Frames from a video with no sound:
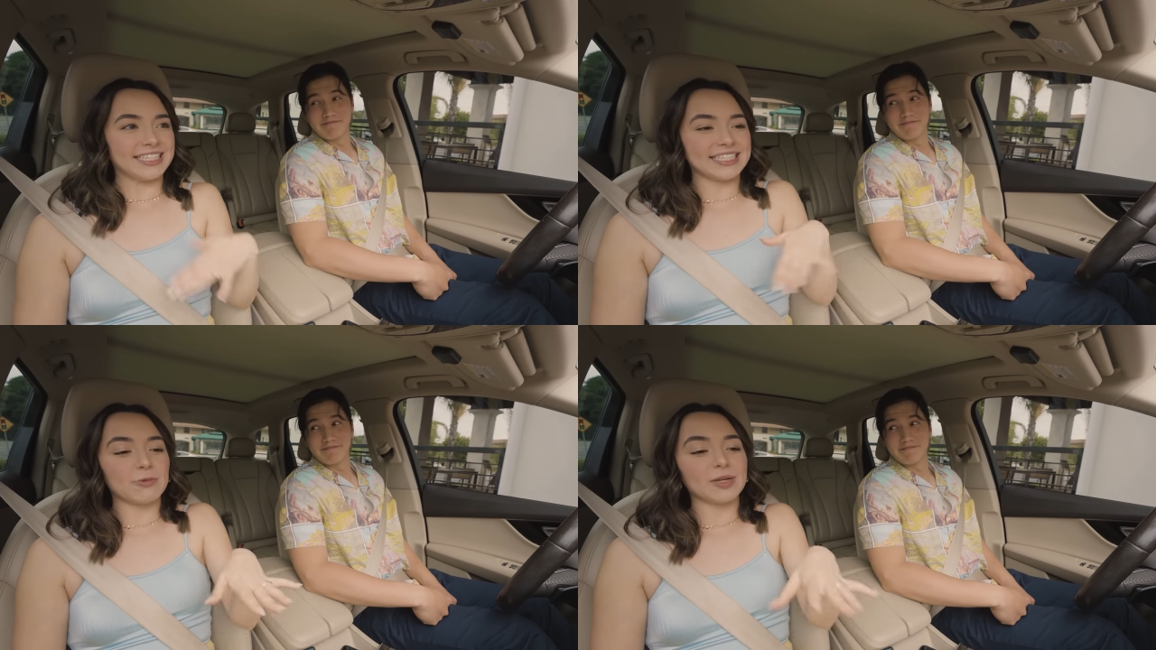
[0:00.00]
Speaker 1: and
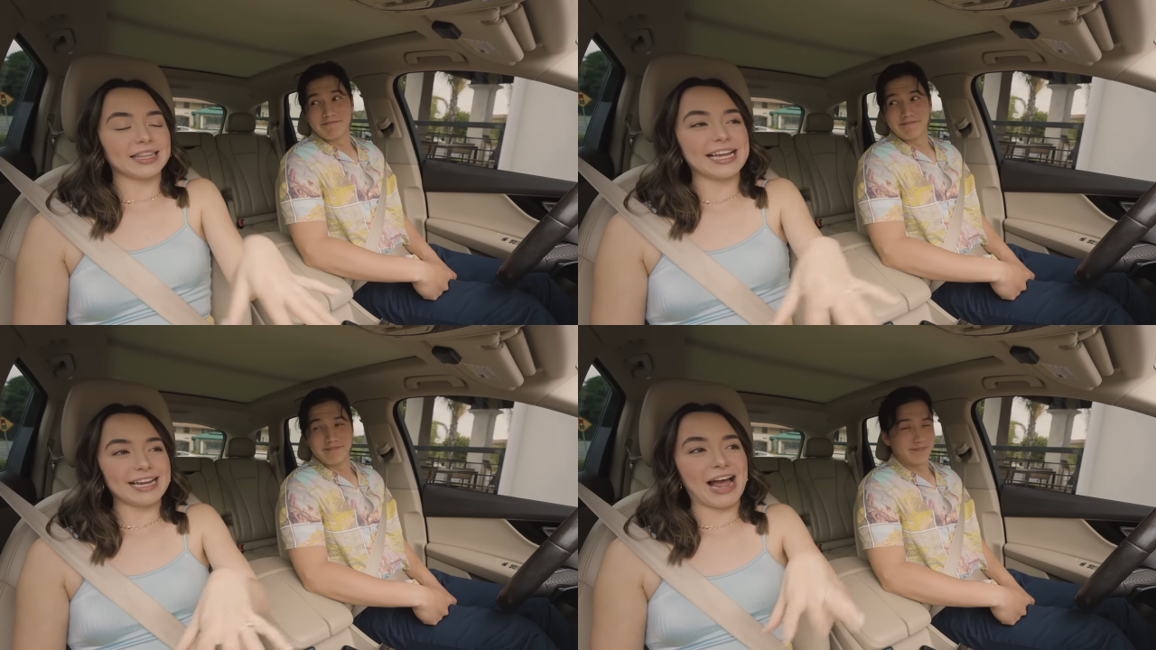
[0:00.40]
see what
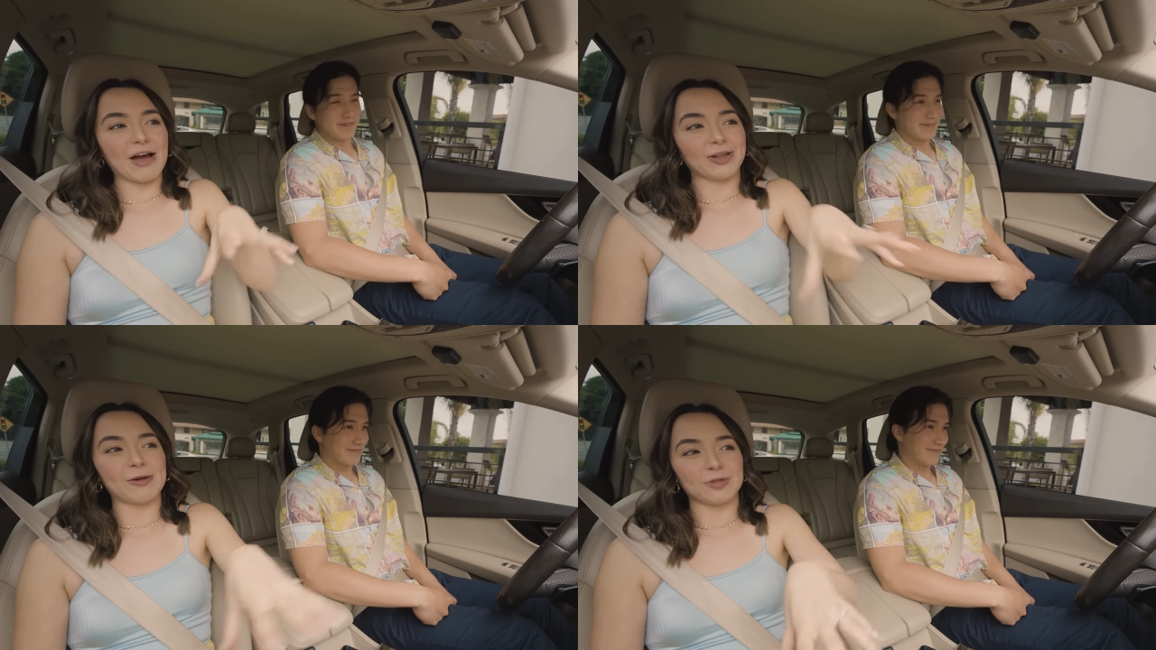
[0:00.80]
they,
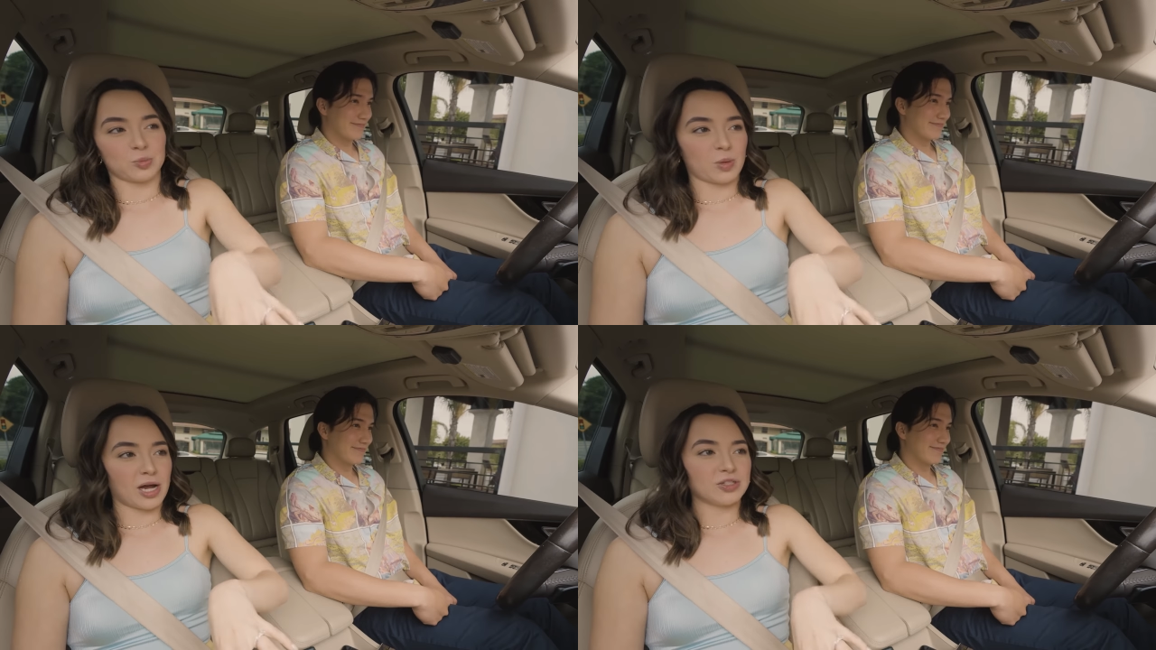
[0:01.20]
how they
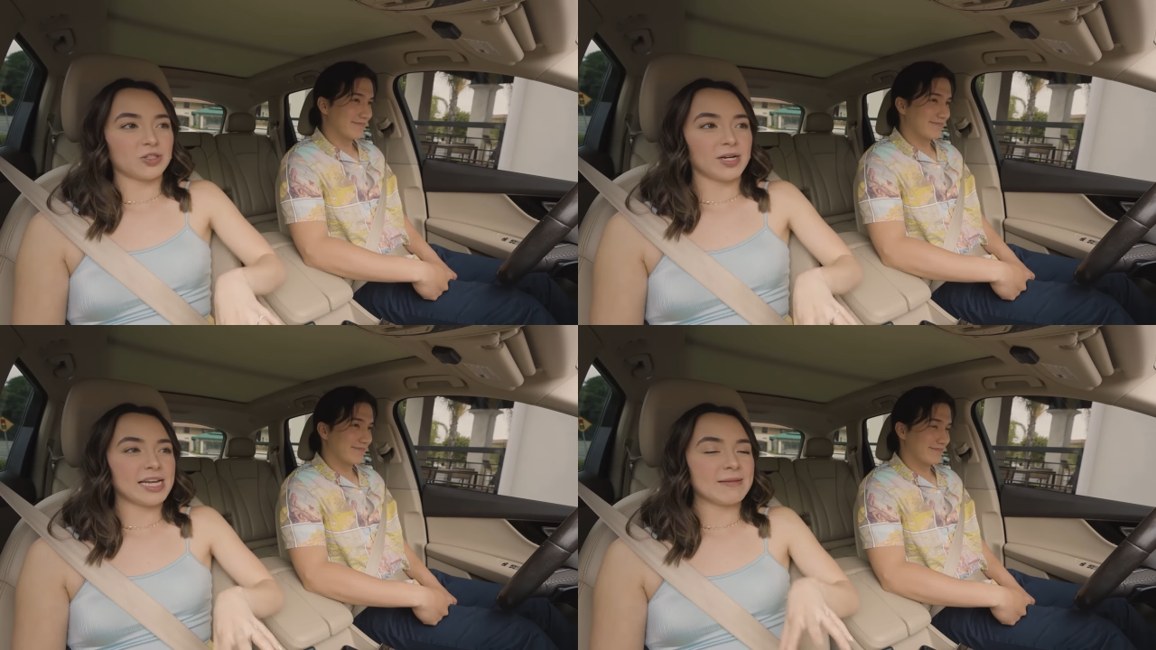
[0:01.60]
respond to
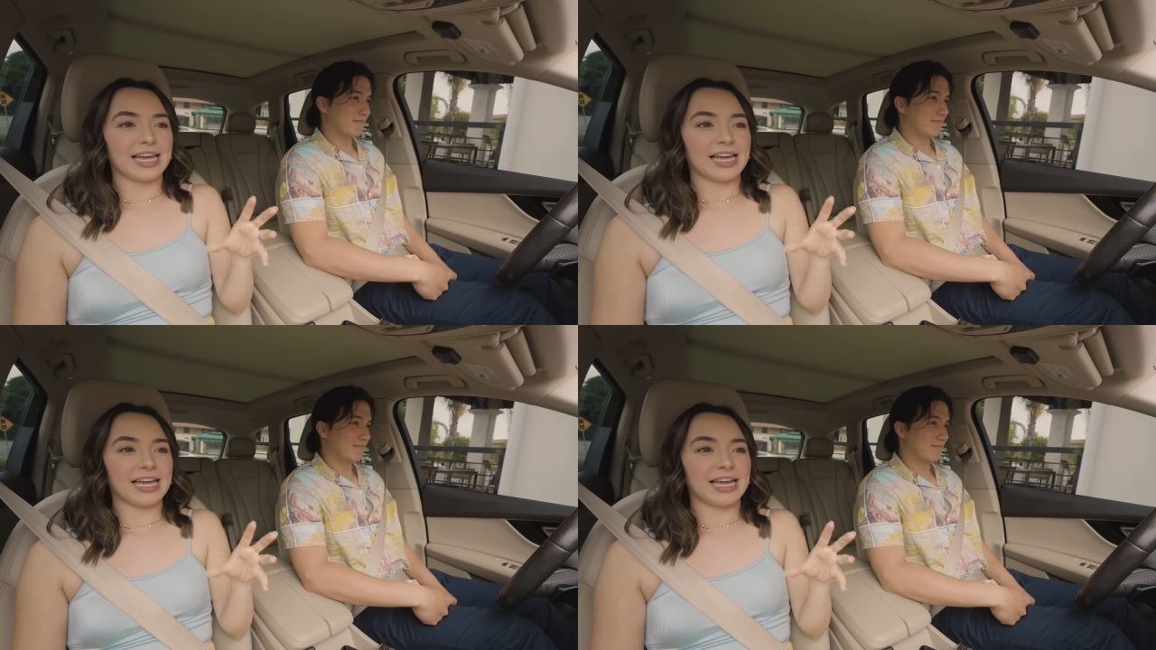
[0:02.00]
it.